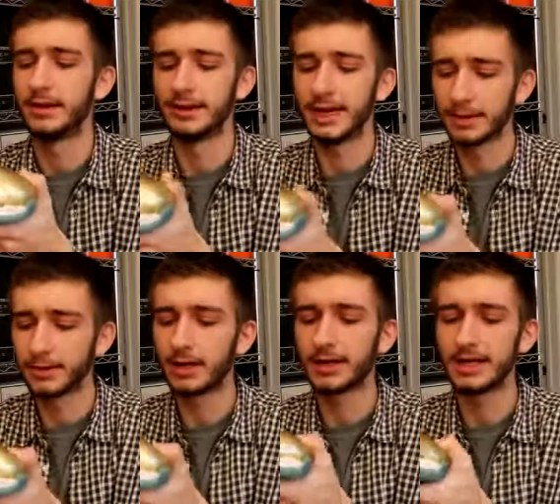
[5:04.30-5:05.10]
The leather
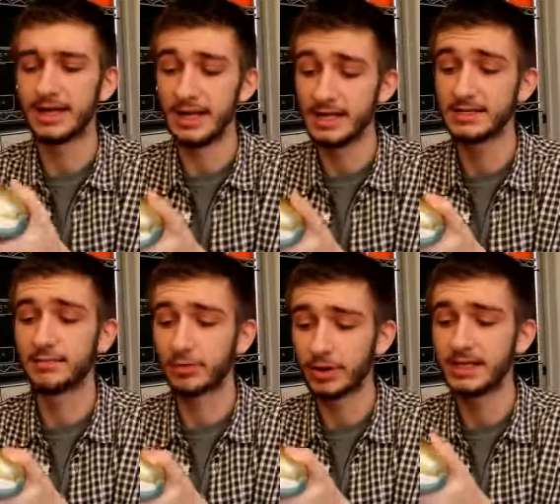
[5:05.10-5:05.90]
quality is
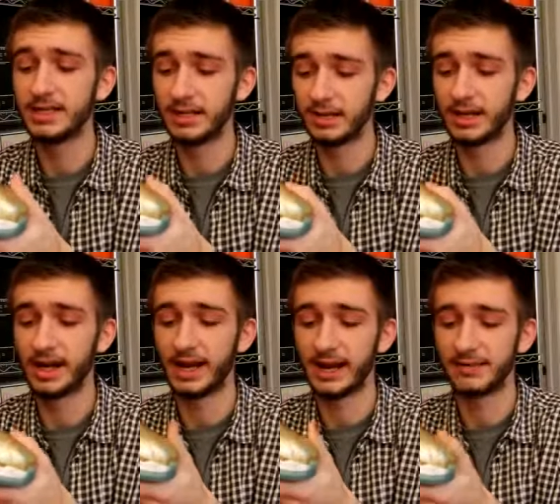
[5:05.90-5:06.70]
pretty good,
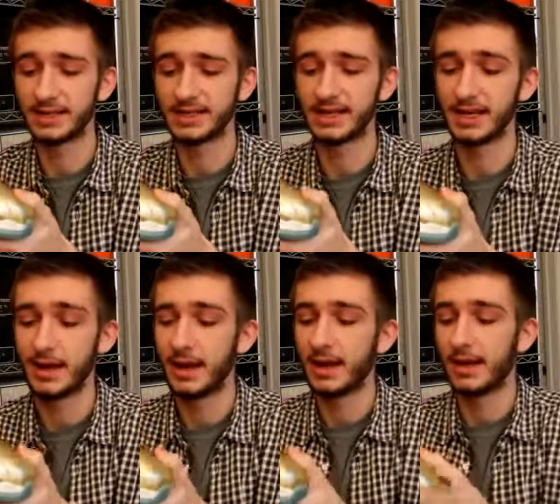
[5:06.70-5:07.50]
I'd have to say.
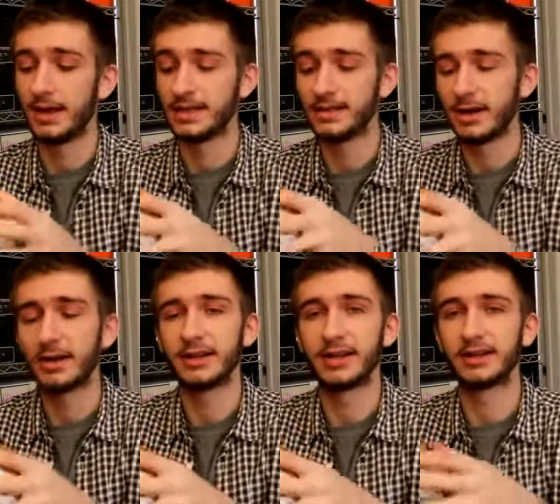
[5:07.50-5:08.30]
It's
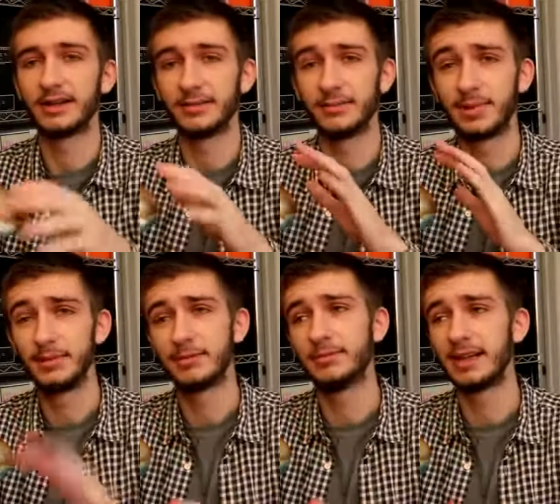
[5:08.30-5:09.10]
not like,
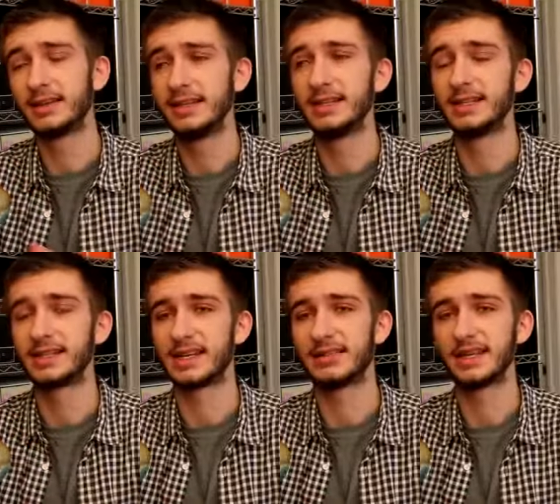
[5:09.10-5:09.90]
people make Li-Ning
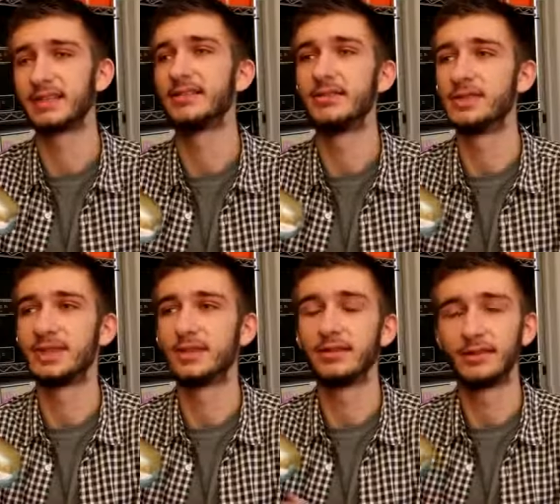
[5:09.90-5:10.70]
sound like they're
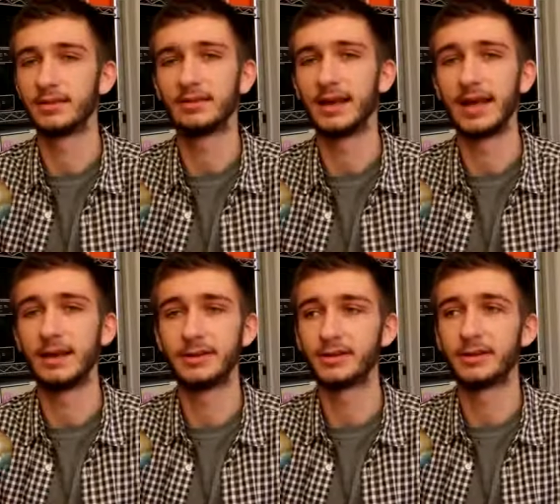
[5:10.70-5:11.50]
using
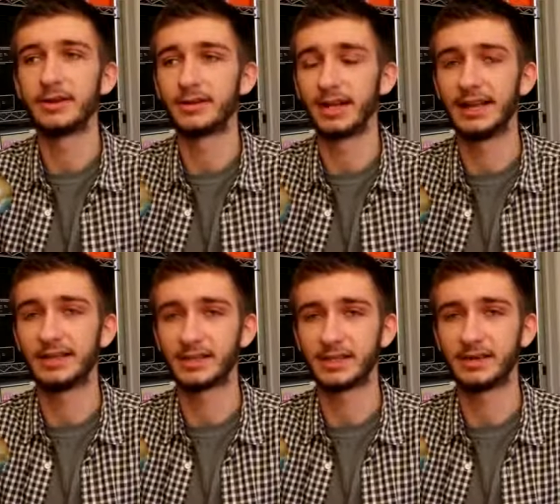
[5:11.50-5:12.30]
eight hundred dollar
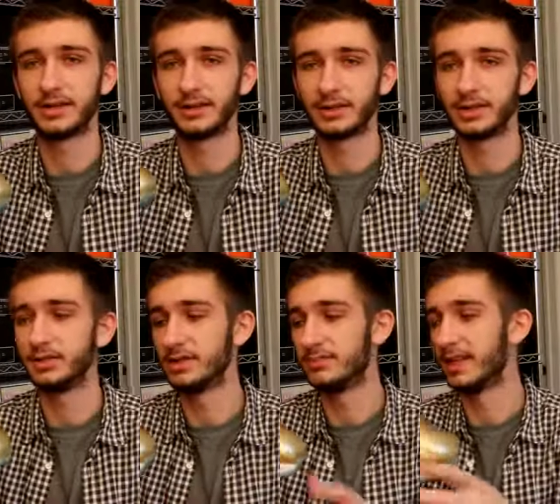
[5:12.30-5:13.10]
leathers on their
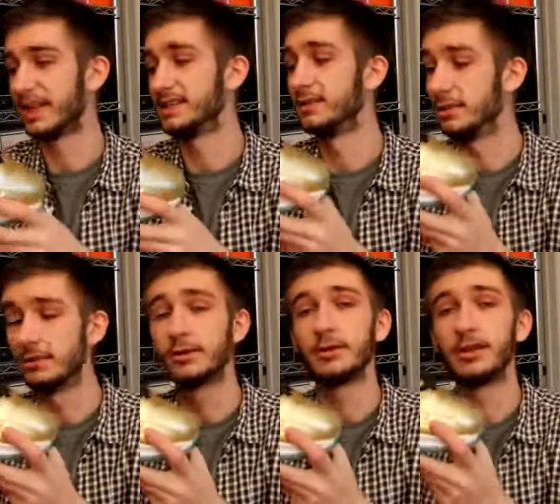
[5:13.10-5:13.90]
shoes, but it's
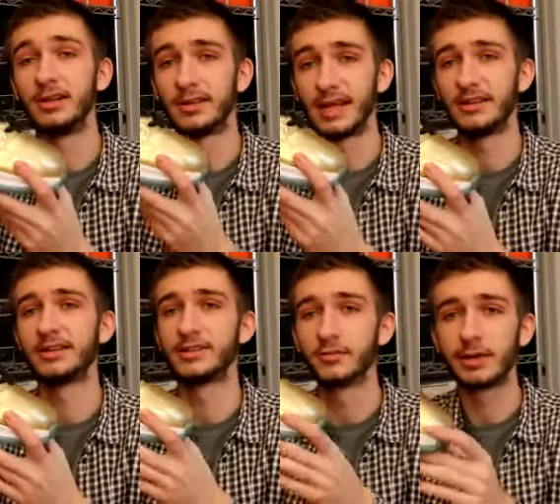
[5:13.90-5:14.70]
good
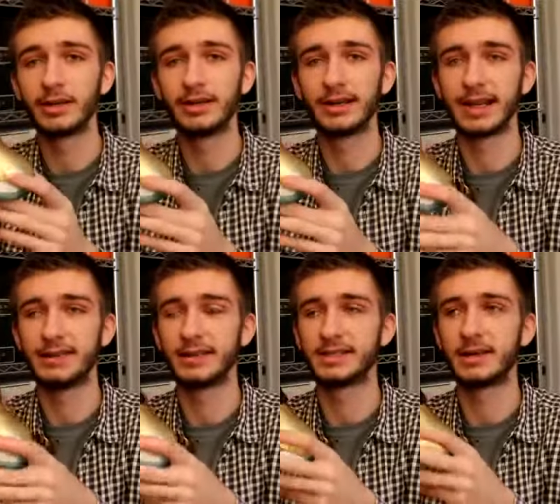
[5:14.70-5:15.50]
leather. It's really good
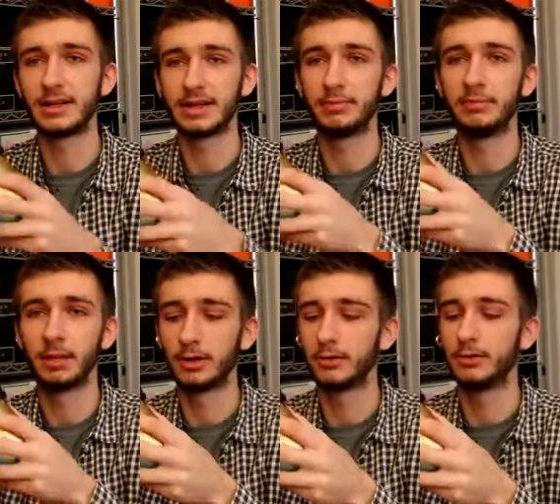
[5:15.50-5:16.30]
leather. It's not like
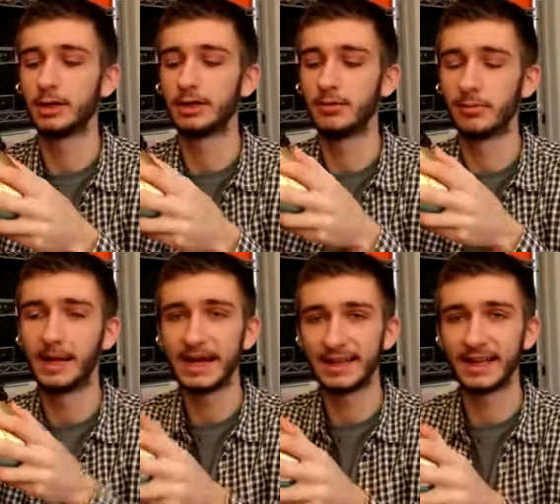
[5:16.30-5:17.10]
blow your
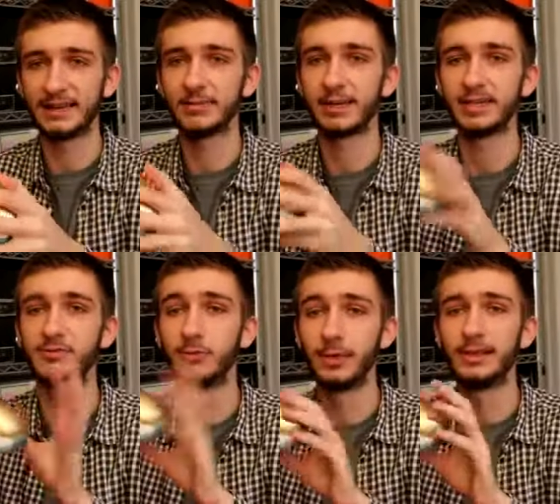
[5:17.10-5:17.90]
mind leather, but
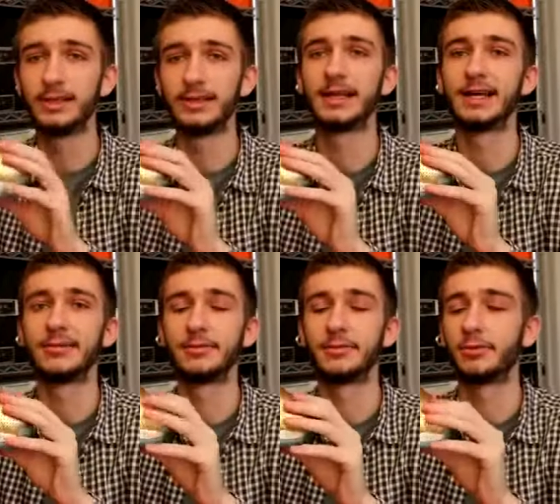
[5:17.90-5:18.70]
it's really good
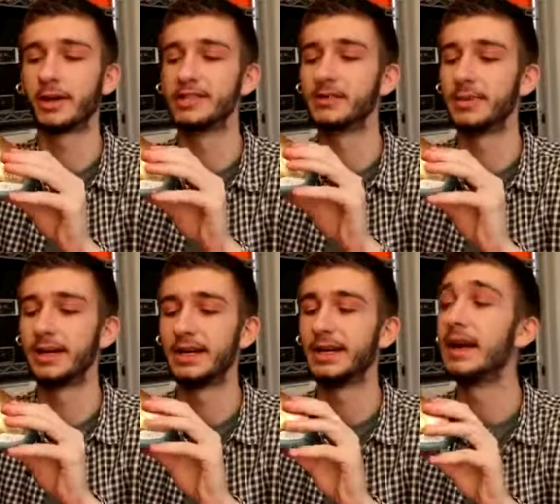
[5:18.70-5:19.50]
leather for the price you're
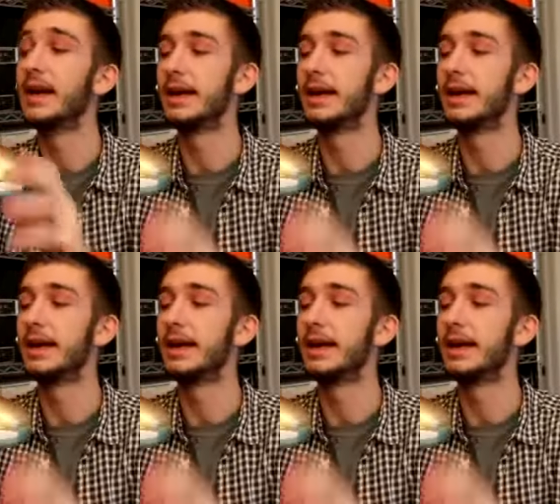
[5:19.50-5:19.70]
paying.